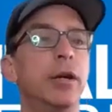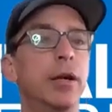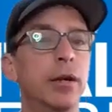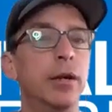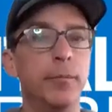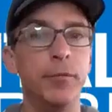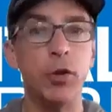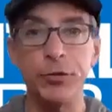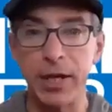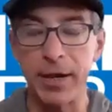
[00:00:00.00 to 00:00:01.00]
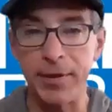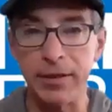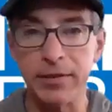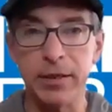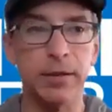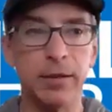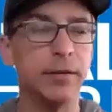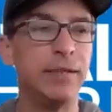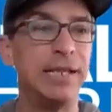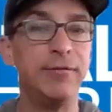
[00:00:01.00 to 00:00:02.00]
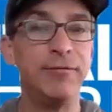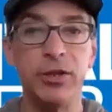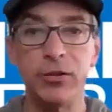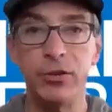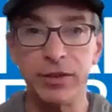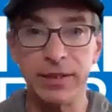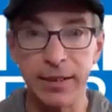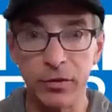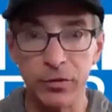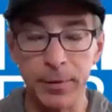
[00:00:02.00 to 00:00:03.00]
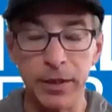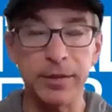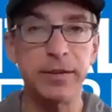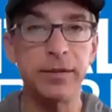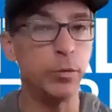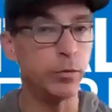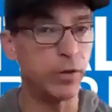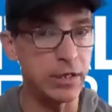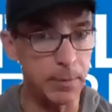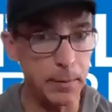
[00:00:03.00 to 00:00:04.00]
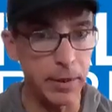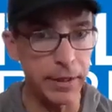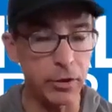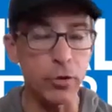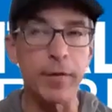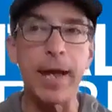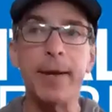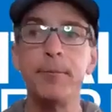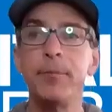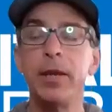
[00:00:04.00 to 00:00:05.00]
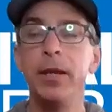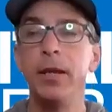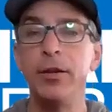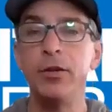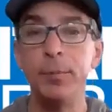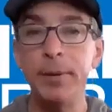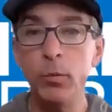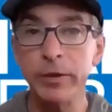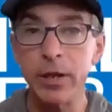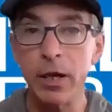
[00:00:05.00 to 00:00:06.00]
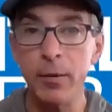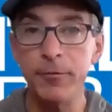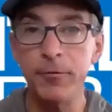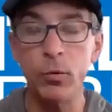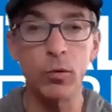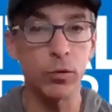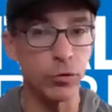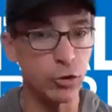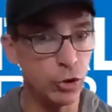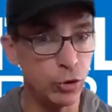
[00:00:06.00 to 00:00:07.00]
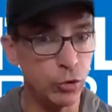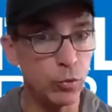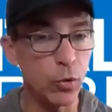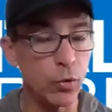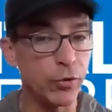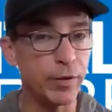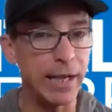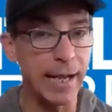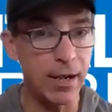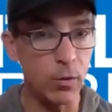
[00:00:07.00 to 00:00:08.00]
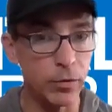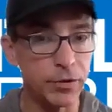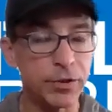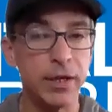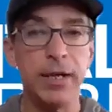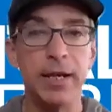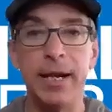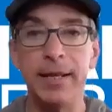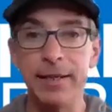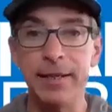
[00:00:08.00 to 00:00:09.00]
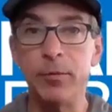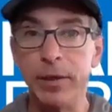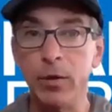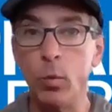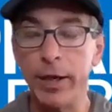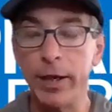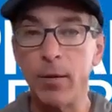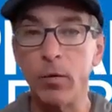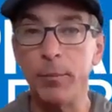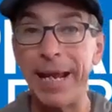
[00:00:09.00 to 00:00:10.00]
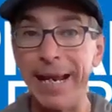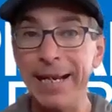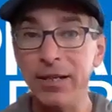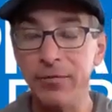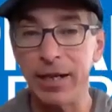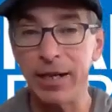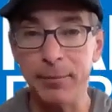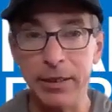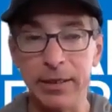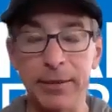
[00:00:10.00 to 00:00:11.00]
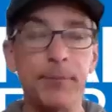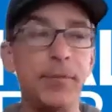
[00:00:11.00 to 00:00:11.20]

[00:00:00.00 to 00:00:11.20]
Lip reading: those kind of things. 10-figure sales months, we were teaching people how to do that. And so people would come for 2 or 3 hours, and then there'd be a 1-hour paid VIP.